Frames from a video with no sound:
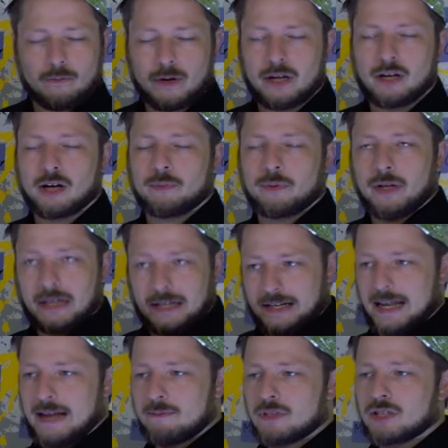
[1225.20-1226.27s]
went up,
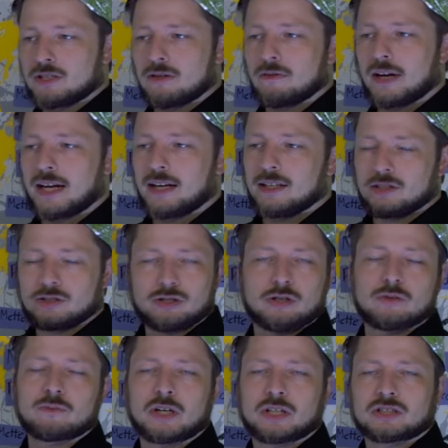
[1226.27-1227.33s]
damaged the writing
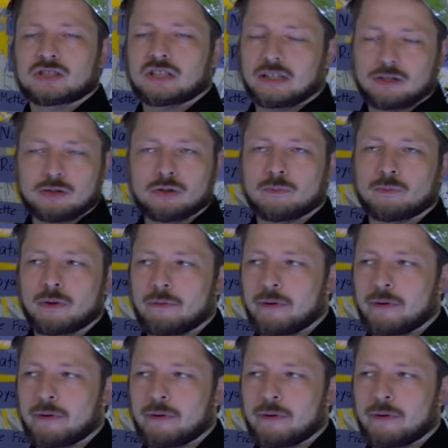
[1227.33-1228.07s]
so much that it couldn't be